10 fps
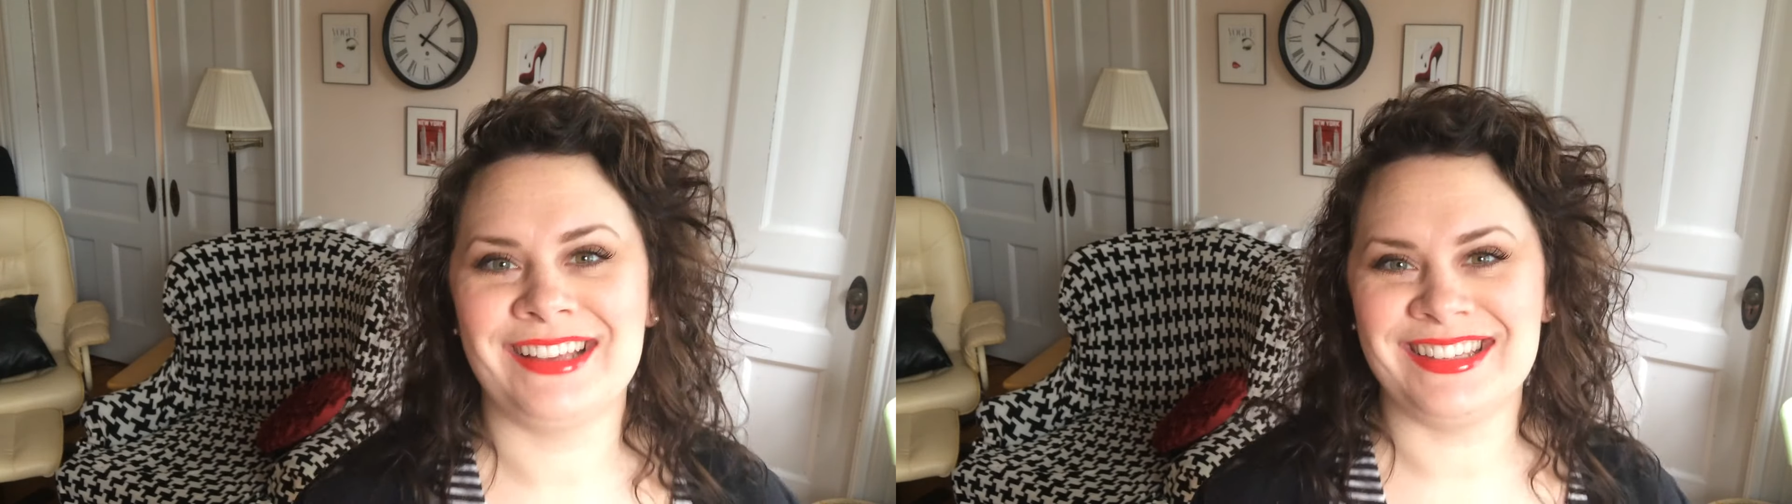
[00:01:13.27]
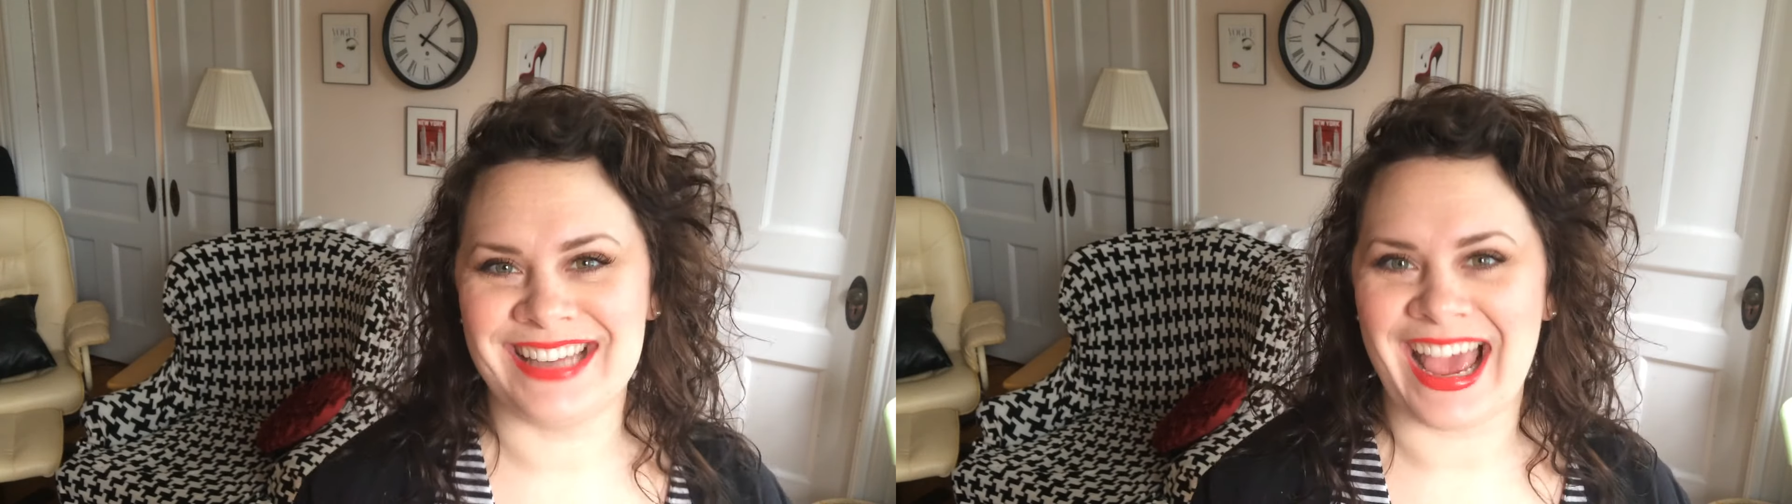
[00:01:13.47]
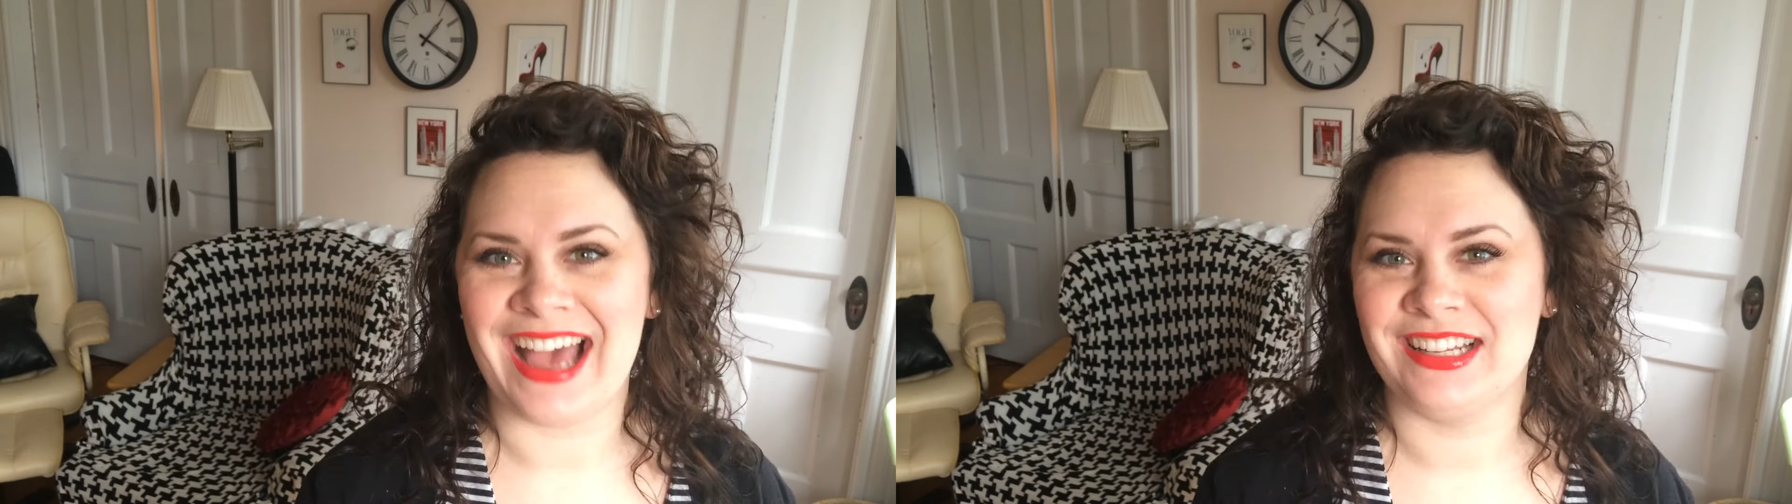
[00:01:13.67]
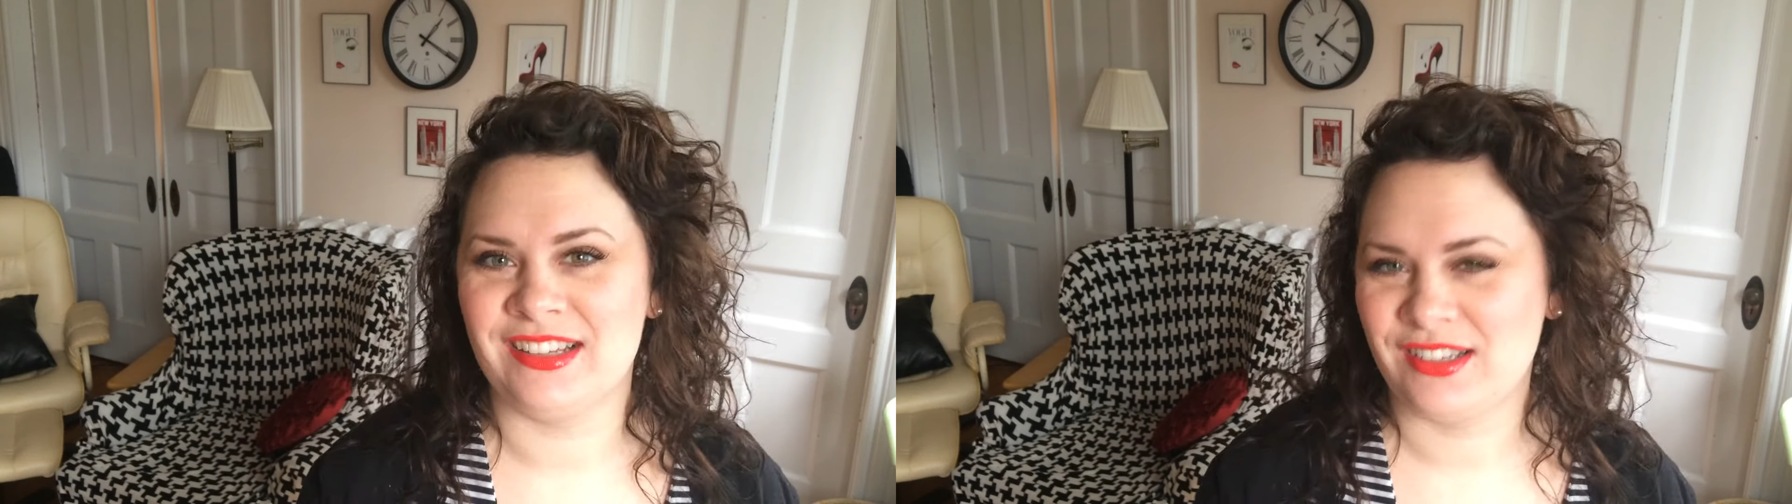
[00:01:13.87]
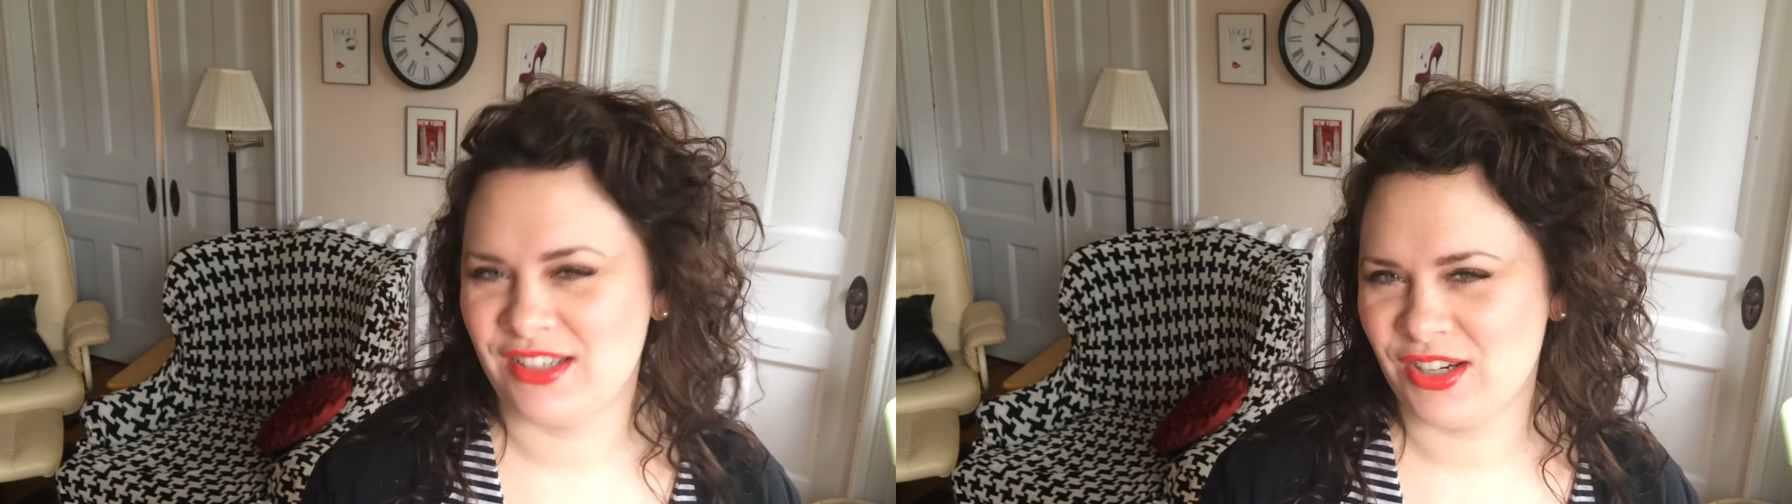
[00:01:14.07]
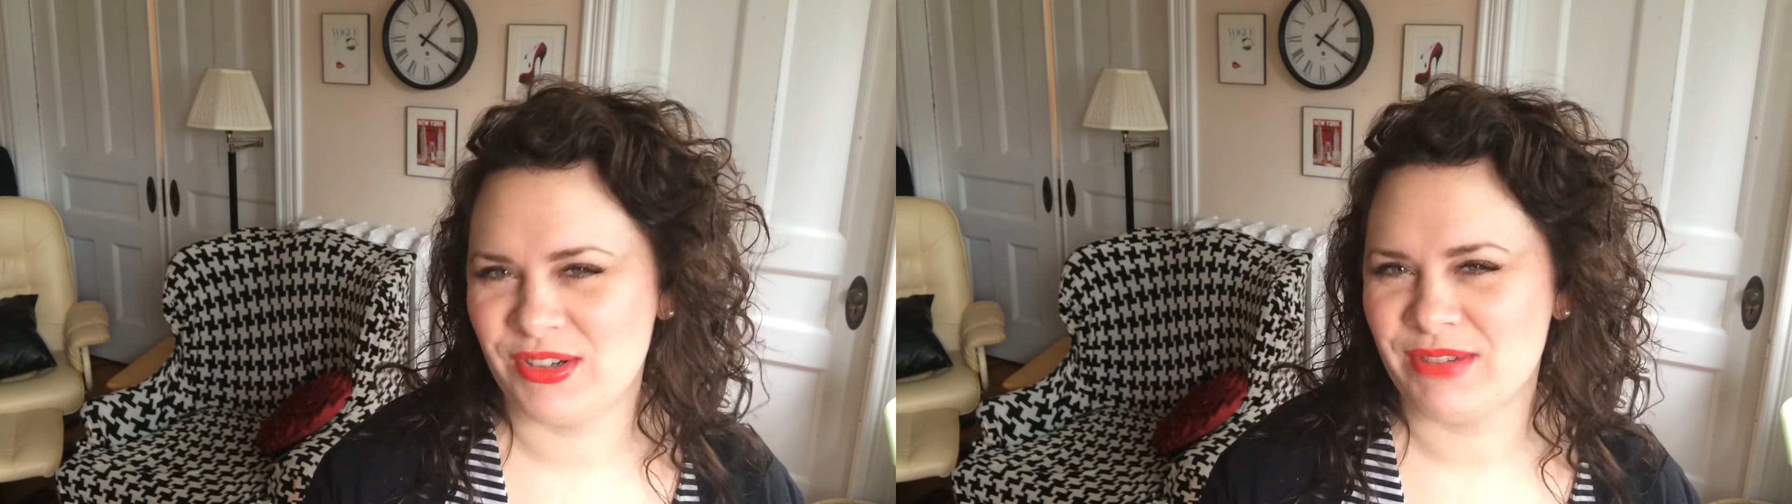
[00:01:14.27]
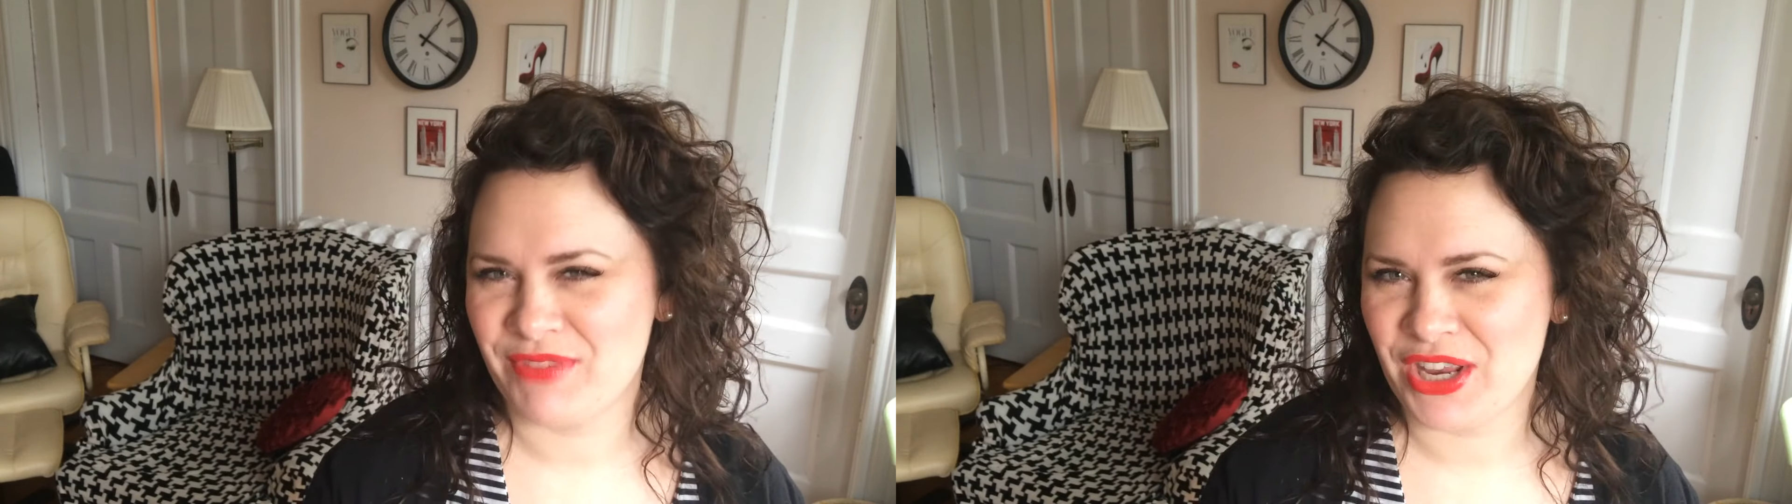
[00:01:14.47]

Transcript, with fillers: his dad's suit.